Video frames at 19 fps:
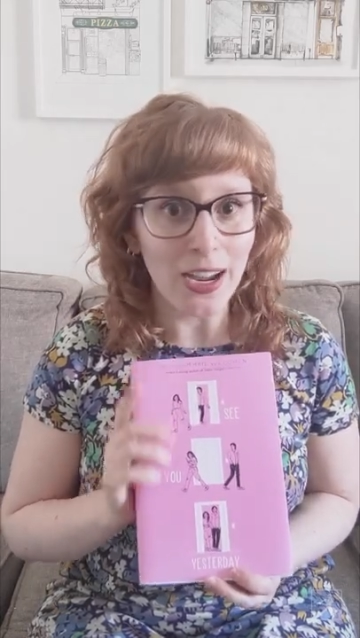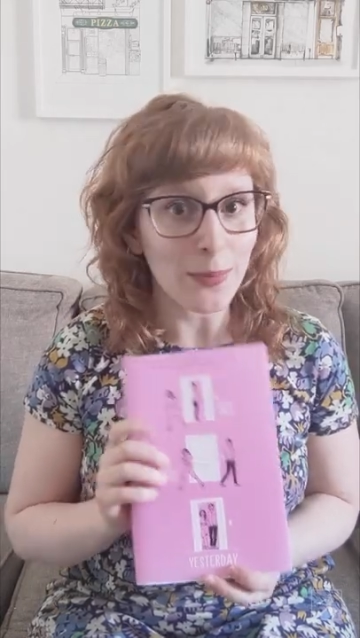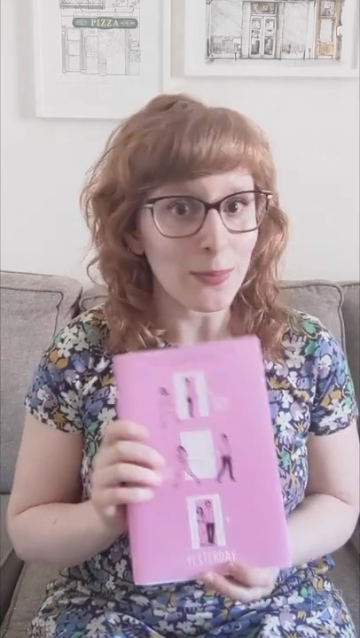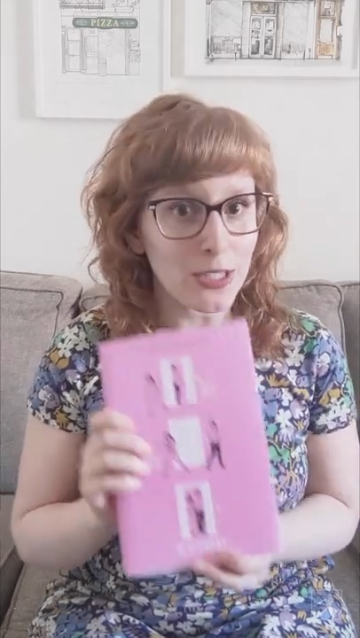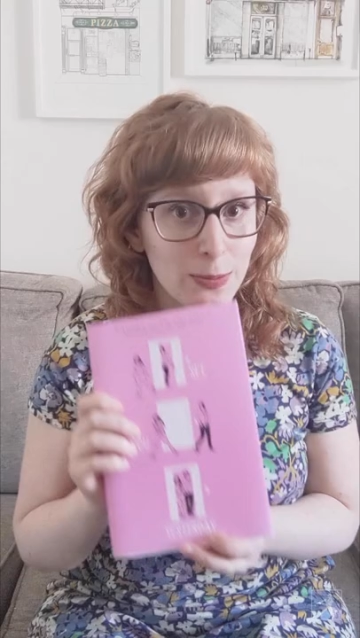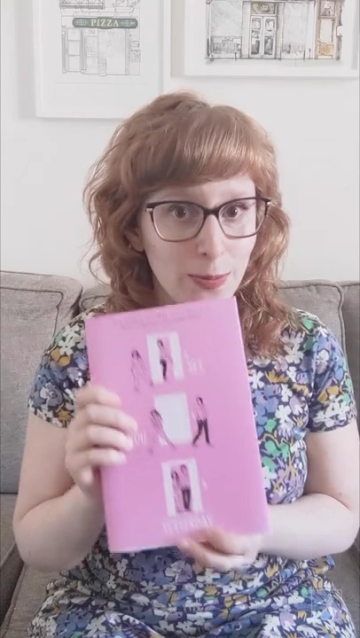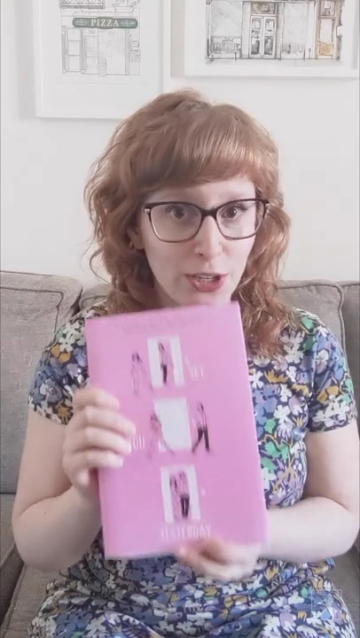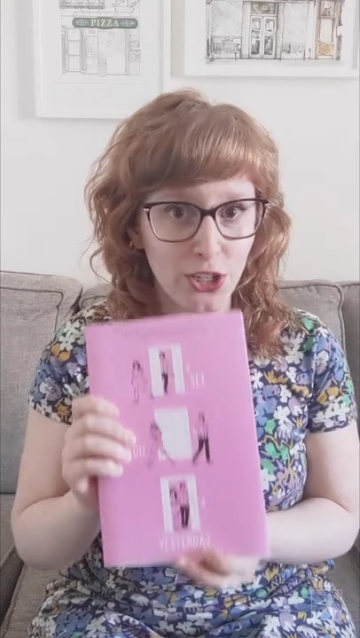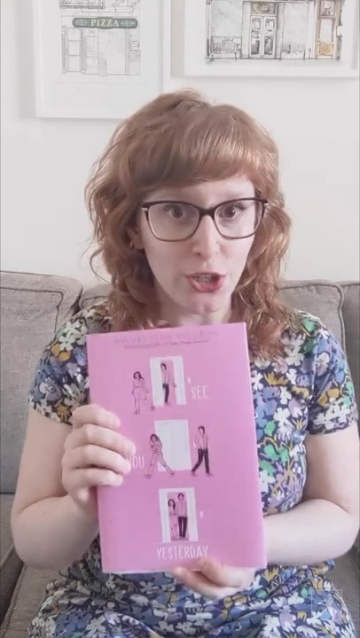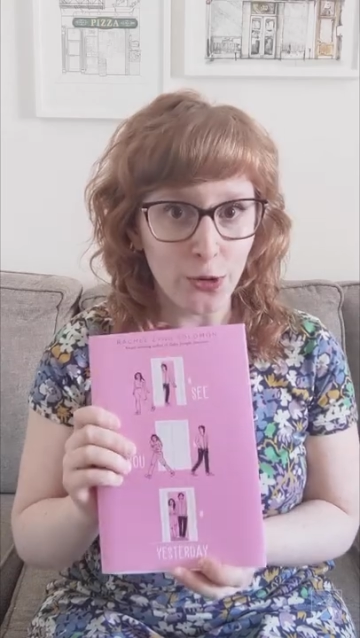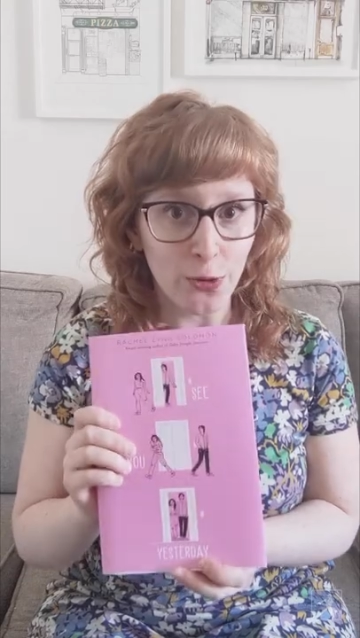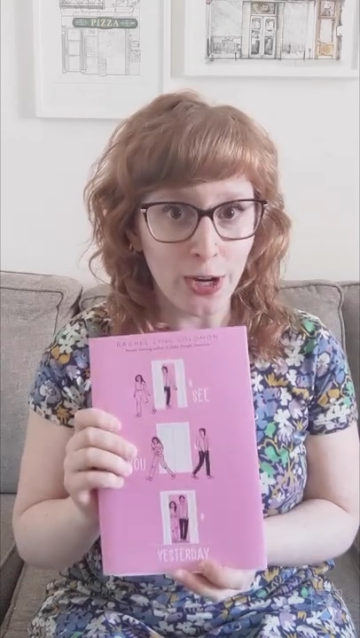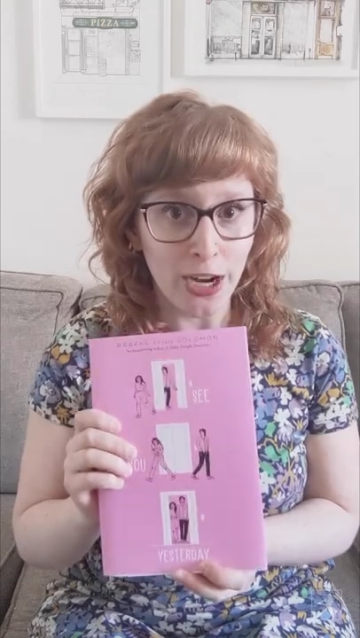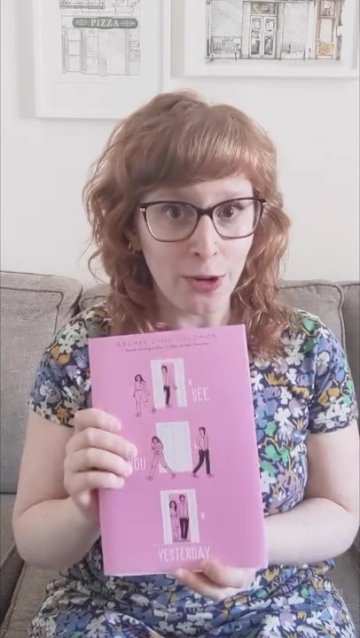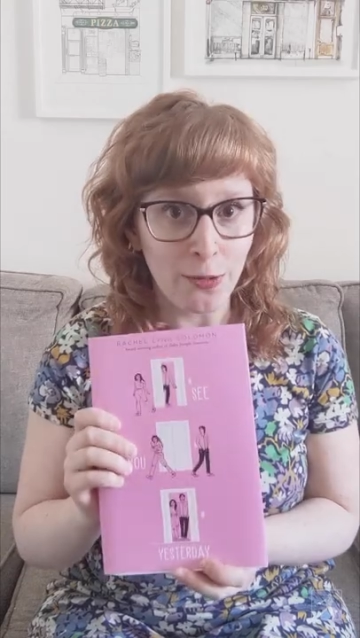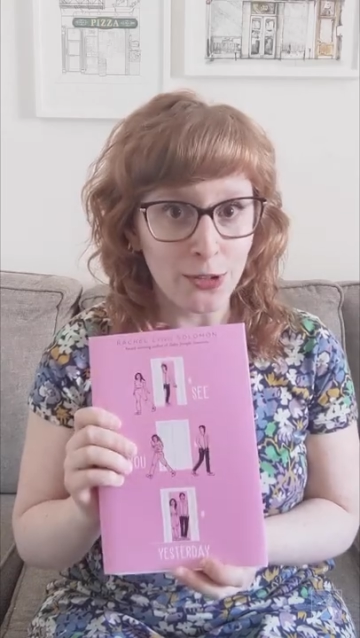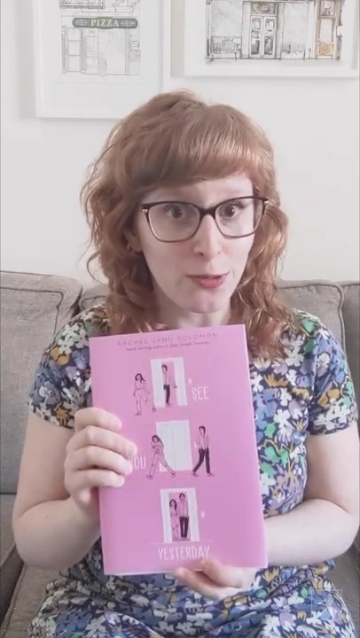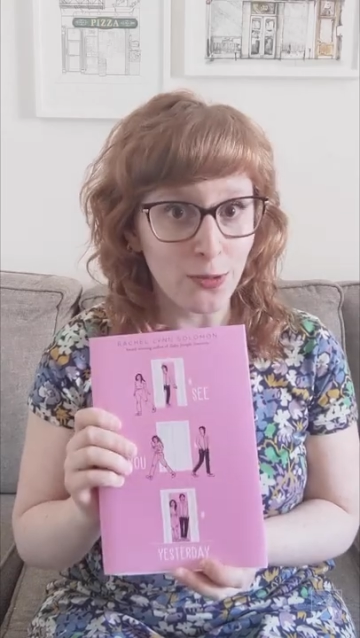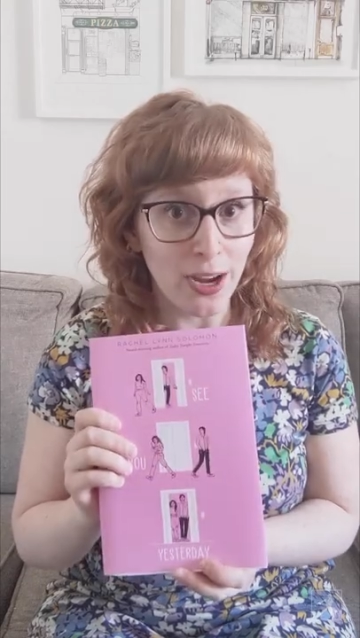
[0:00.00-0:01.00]
especially when
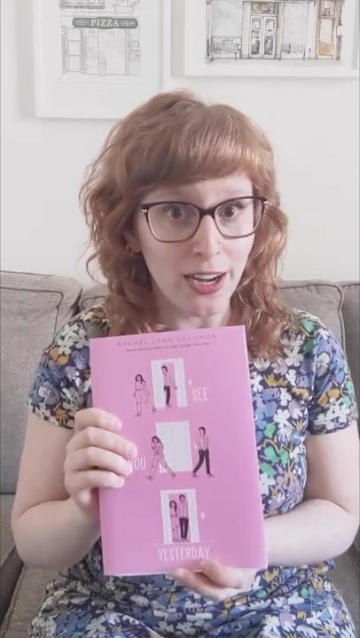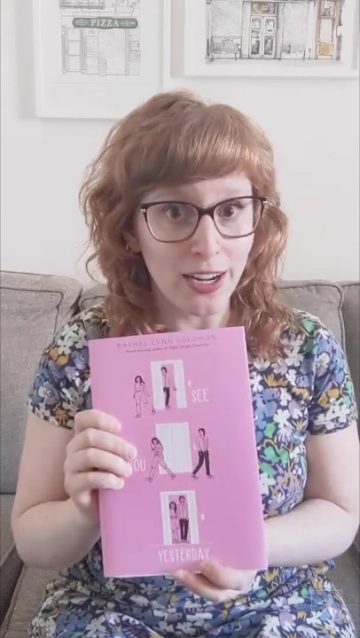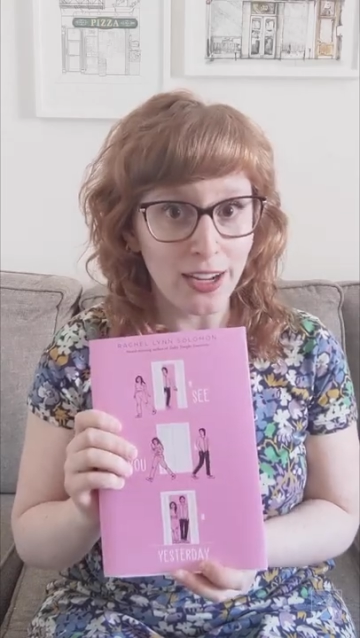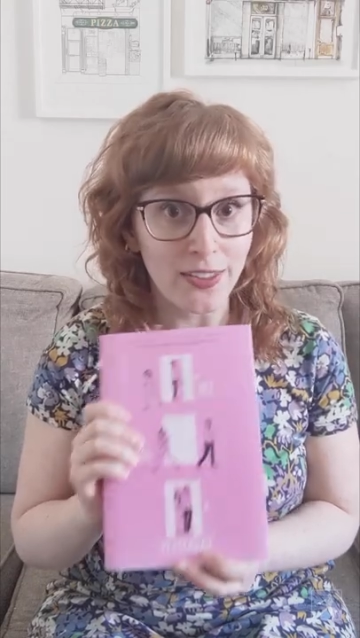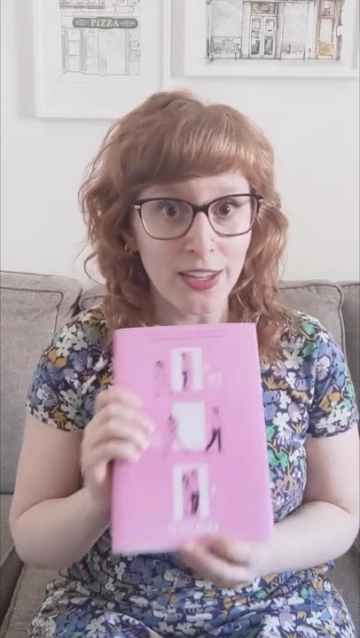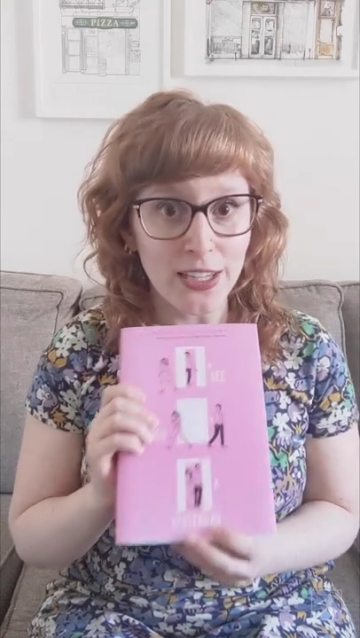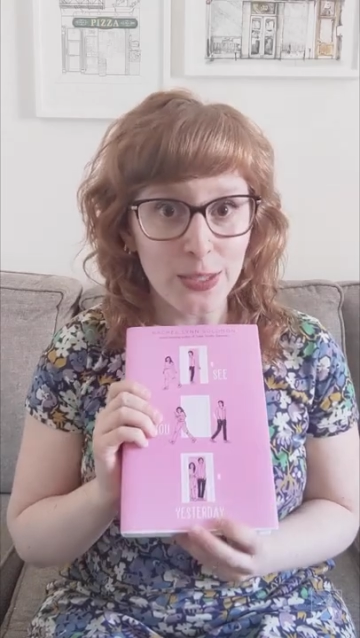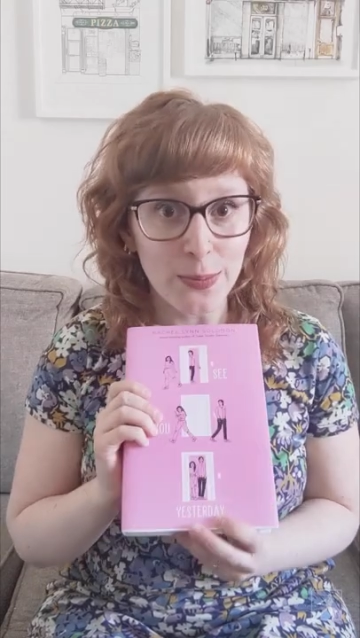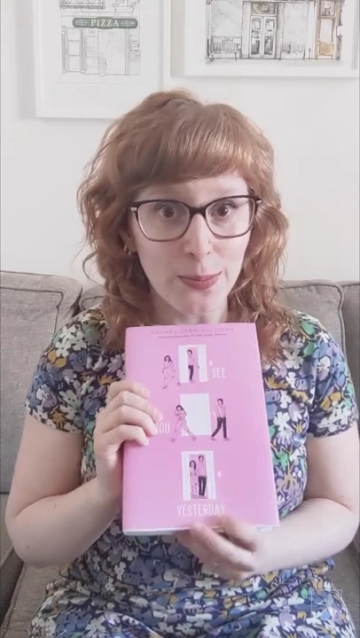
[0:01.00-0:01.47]
I was writing this